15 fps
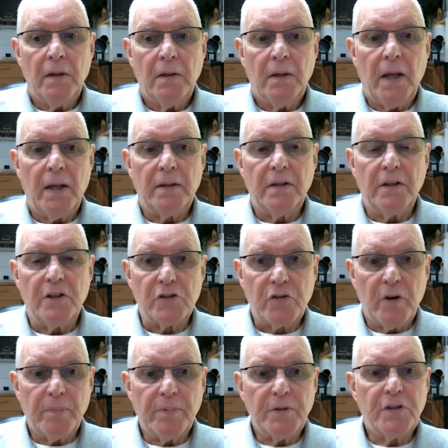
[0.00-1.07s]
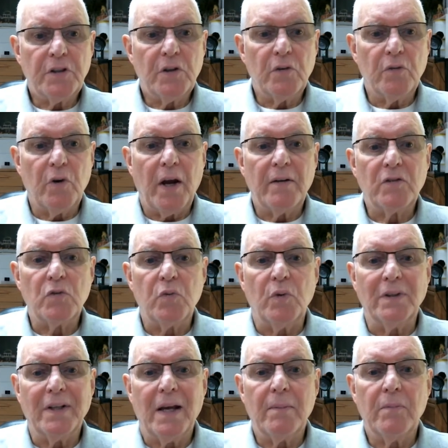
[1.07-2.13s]
that the discrepancy arrives
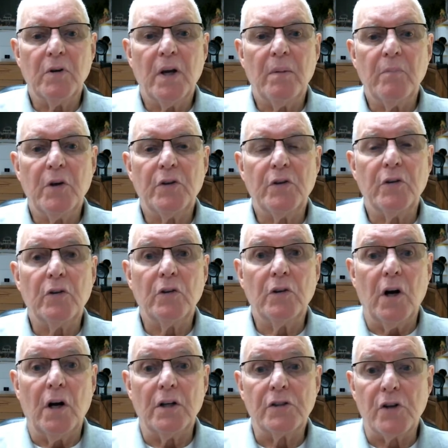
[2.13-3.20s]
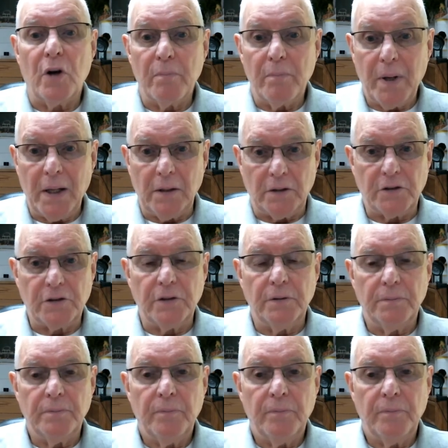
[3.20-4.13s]
when labor and material costs aren't balanced.